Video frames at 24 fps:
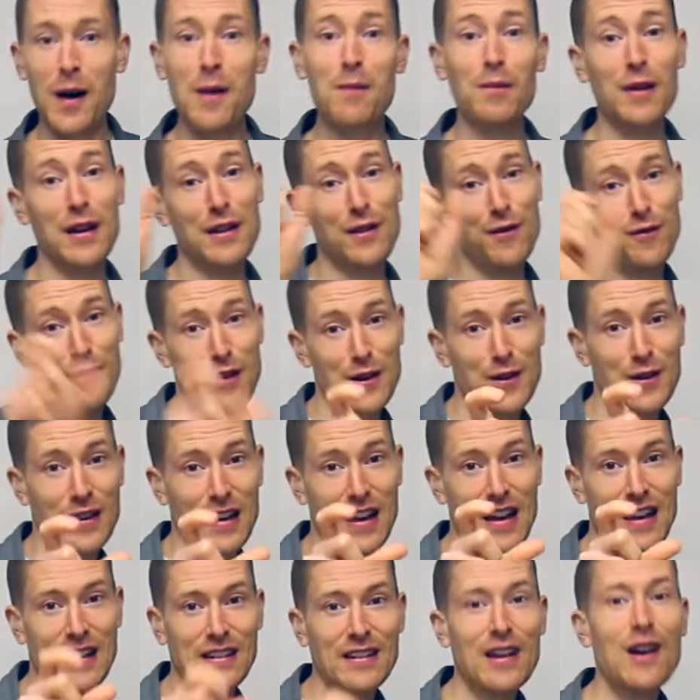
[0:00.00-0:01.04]
Play the fill
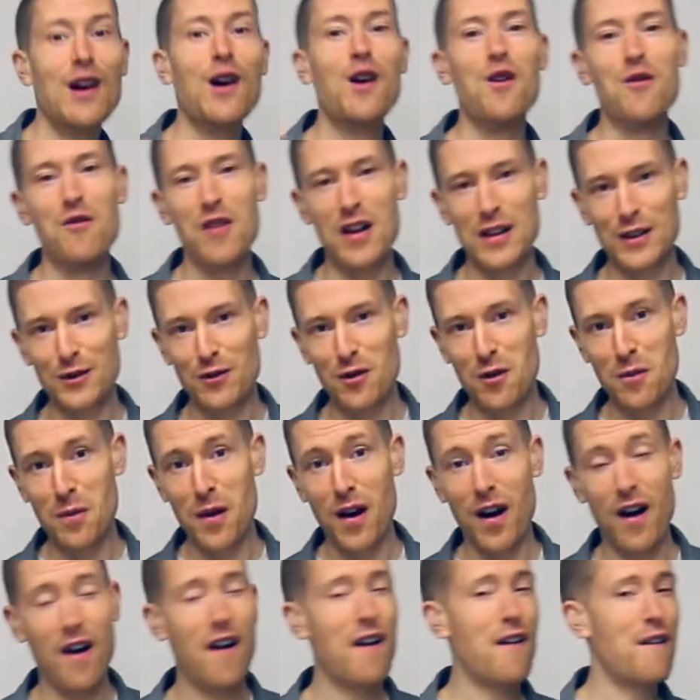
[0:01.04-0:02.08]
again, rest for a
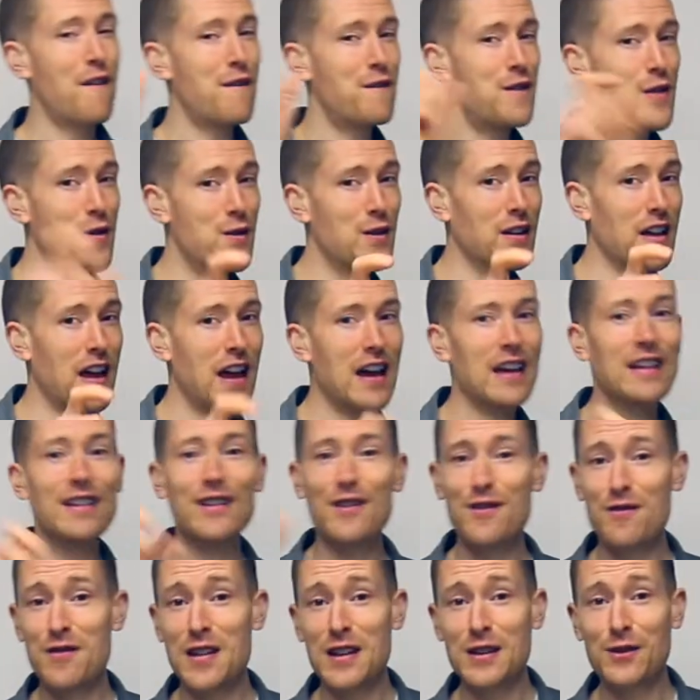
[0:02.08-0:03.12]
bar. Fill again,
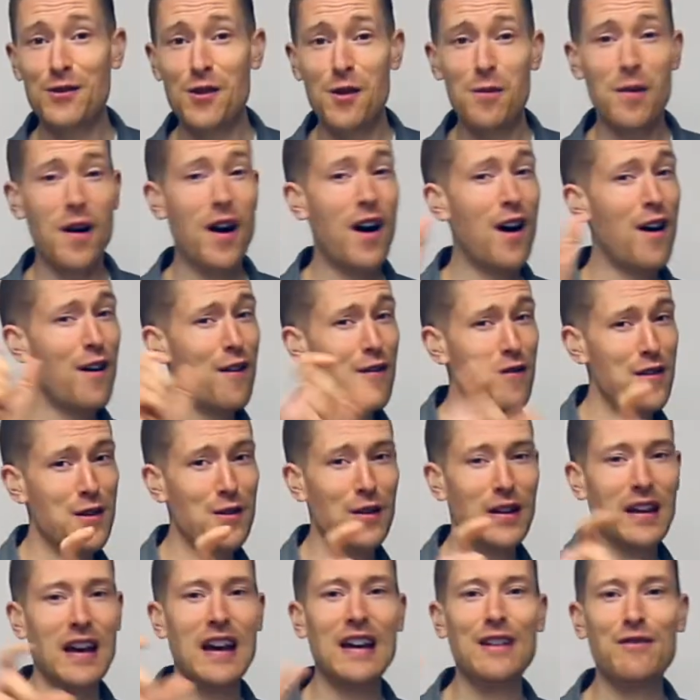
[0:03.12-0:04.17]
rest for a bar, fill
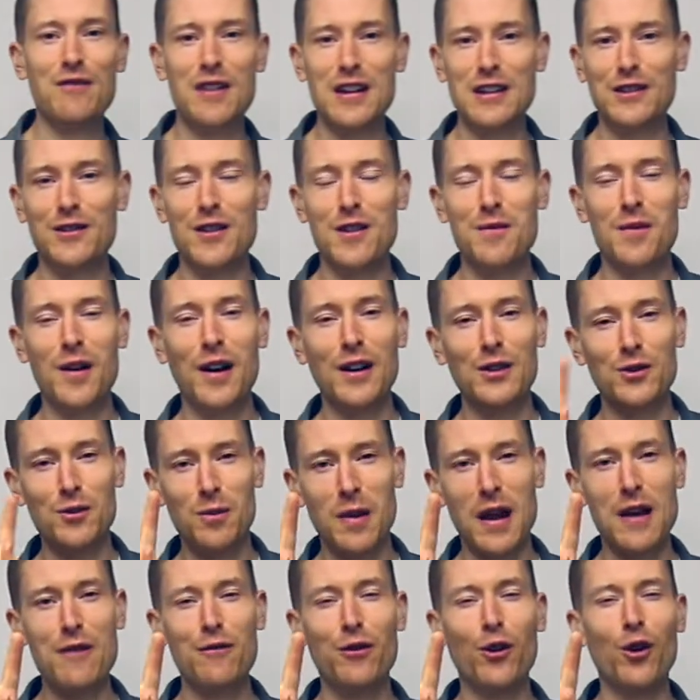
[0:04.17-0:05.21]
again, rest for the bar. So we'll
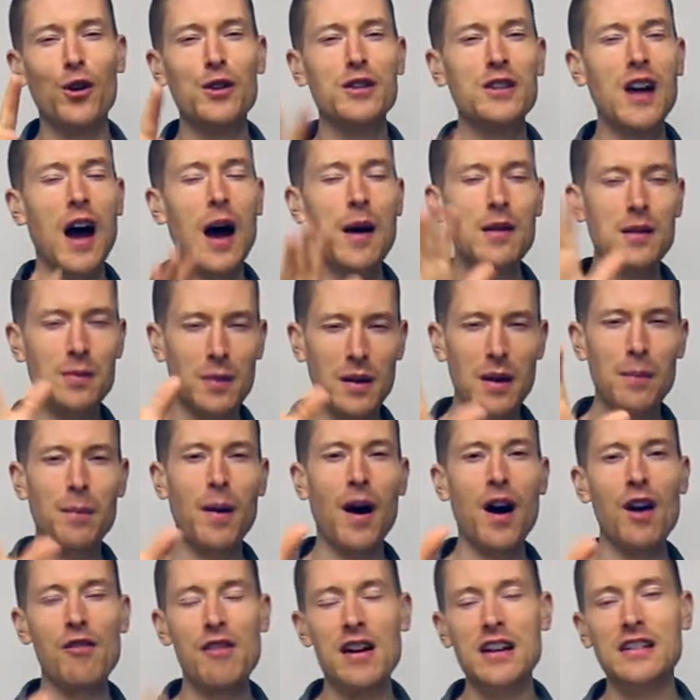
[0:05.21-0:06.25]
play it 4 times, but a
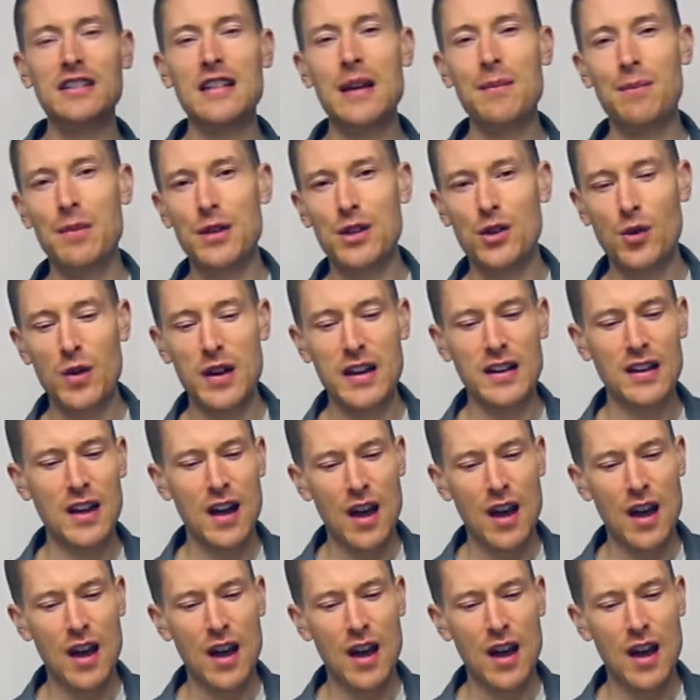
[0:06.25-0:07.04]
bar rest in between,